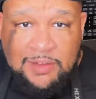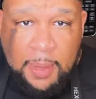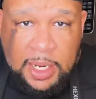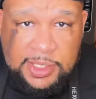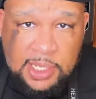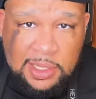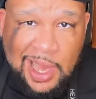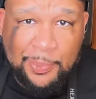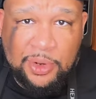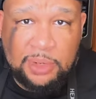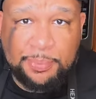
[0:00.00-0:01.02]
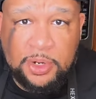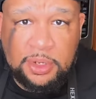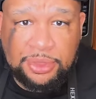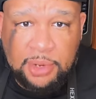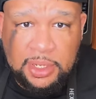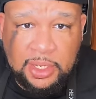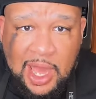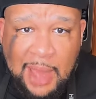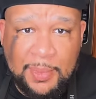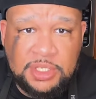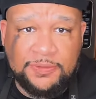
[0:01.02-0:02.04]
Can everybody see that? Put it, put it three in the
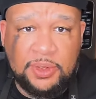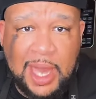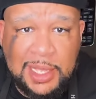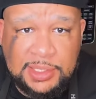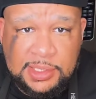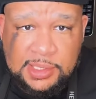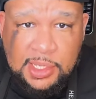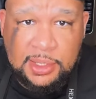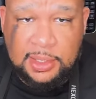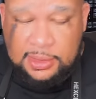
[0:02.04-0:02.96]
comments if you guys can see